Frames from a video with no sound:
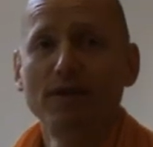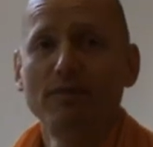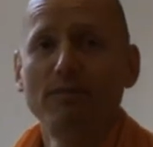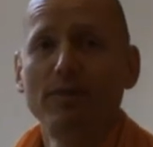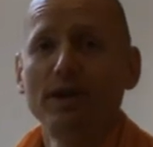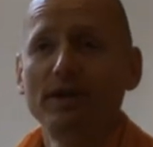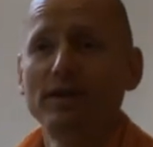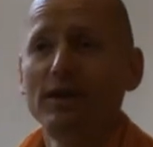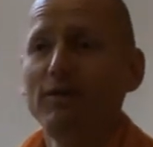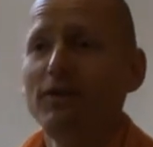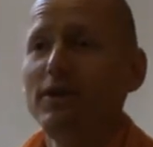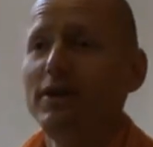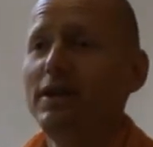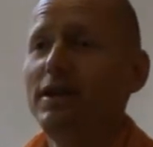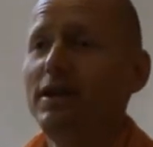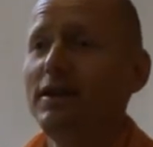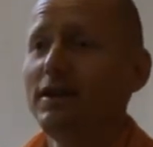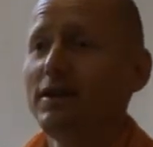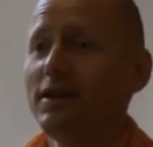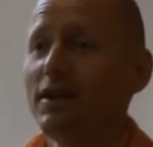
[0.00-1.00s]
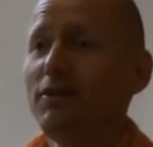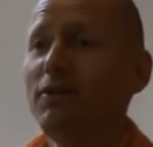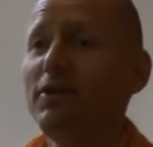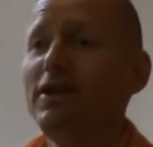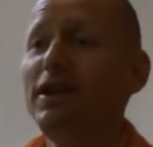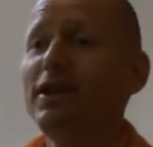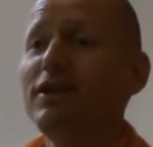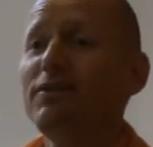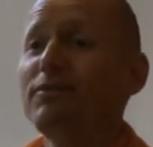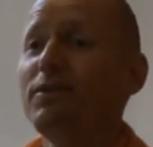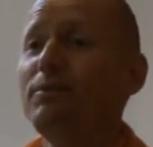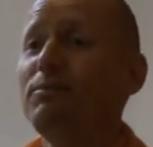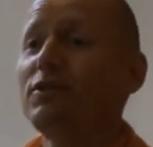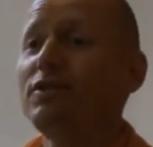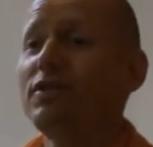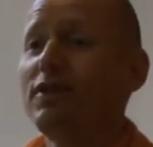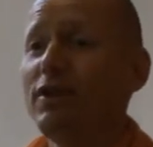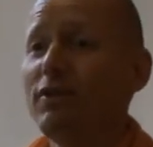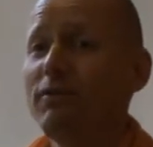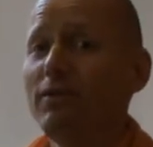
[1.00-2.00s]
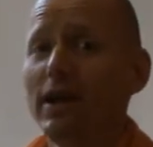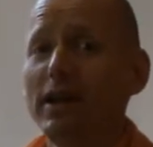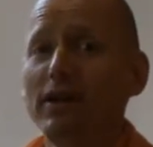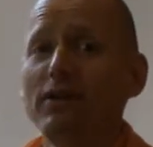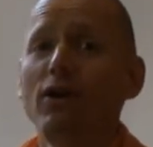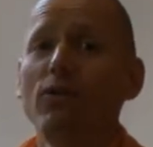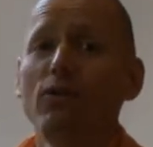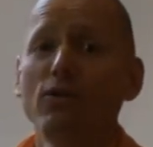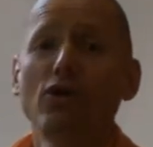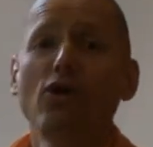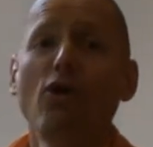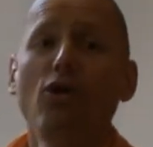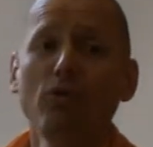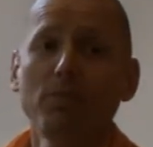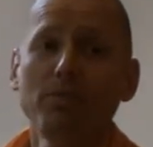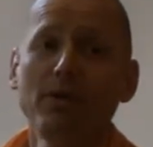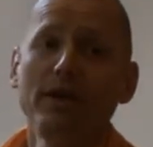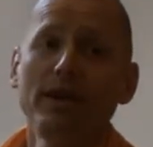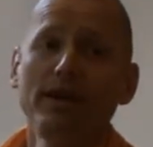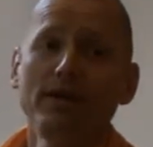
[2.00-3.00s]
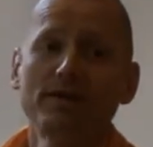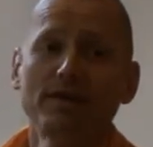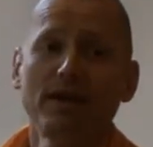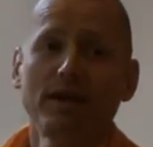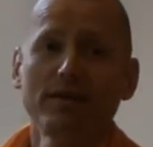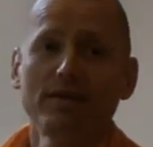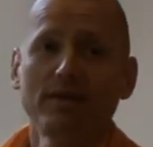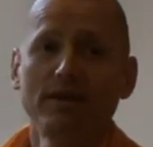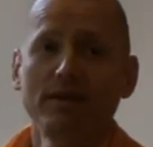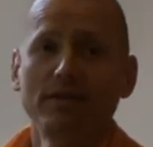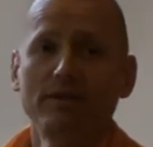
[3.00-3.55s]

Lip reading: when they were eating from silver and no gold plates actually.